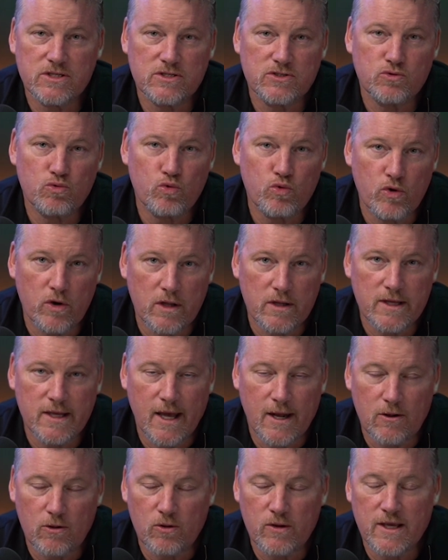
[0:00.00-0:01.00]
is really
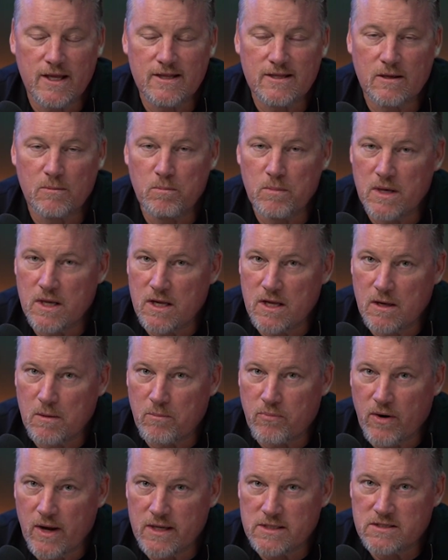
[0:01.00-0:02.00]
get a look at the median
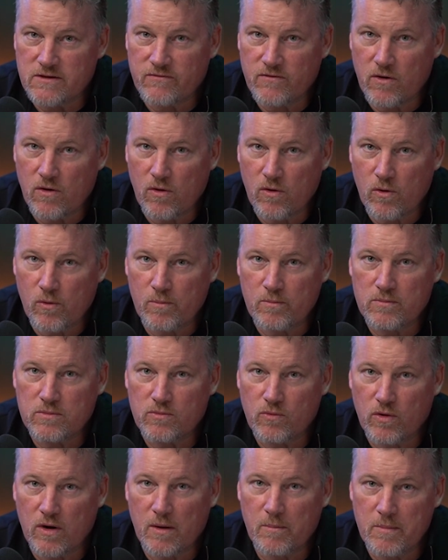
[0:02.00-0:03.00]
price of a home,
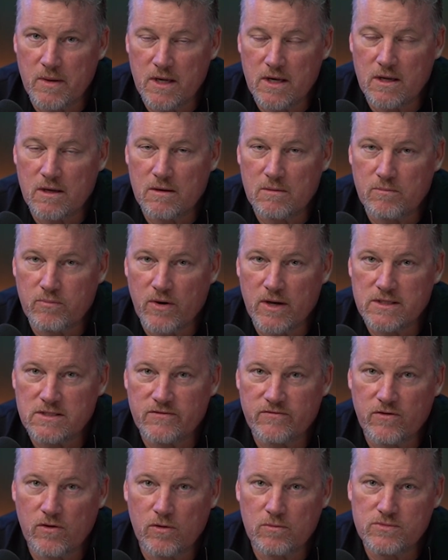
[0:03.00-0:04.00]
what a median price
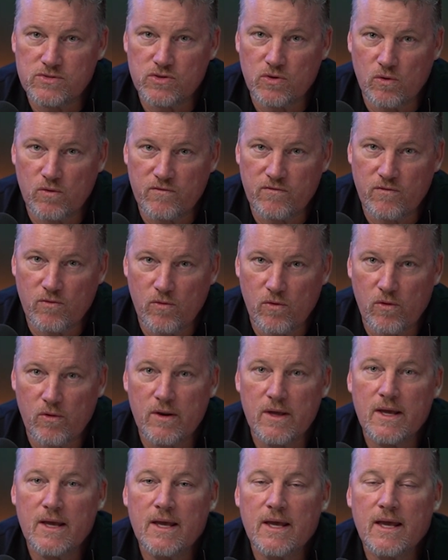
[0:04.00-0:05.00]
of a home sold for
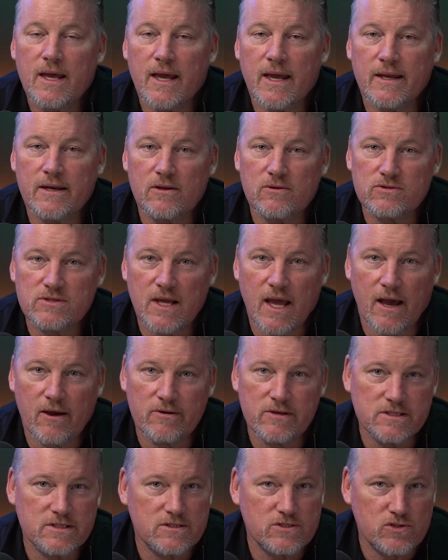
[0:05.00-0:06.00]
in those
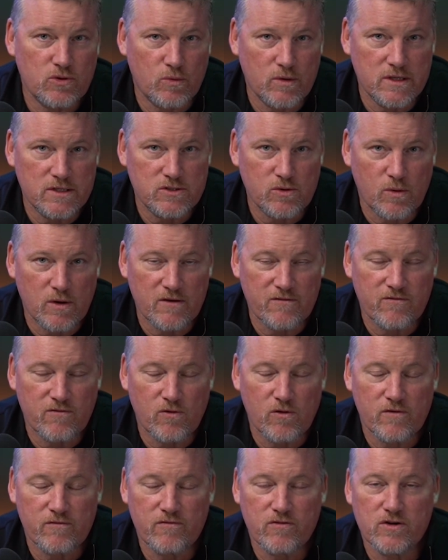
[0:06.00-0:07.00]
counties in
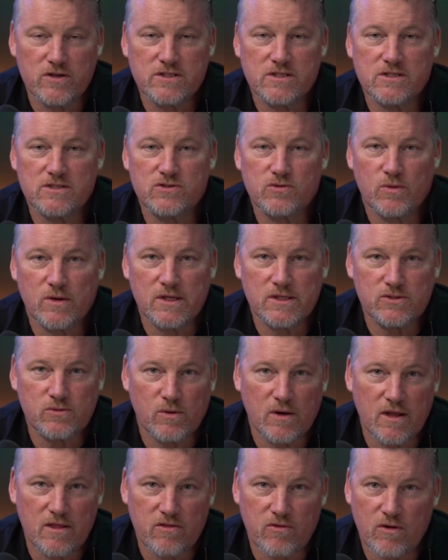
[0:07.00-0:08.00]
2024 versus
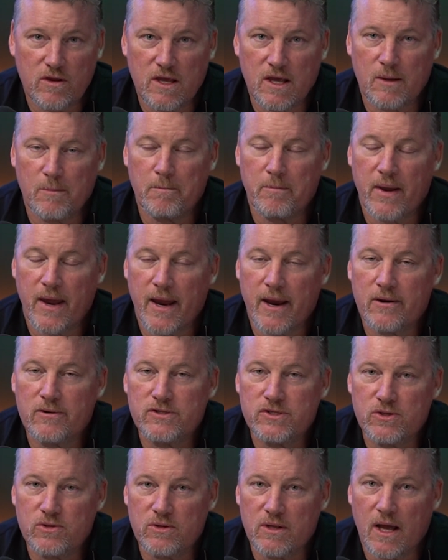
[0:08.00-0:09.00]
2023
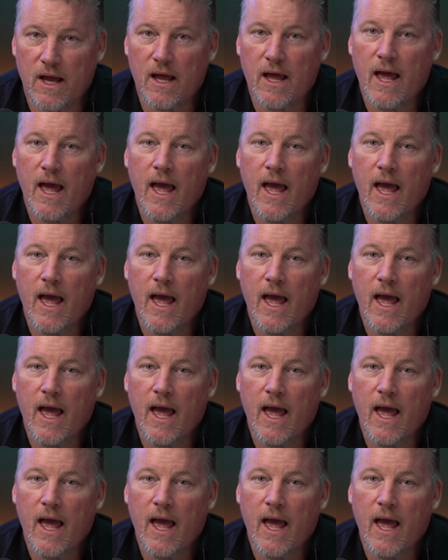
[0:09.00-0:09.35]
compared to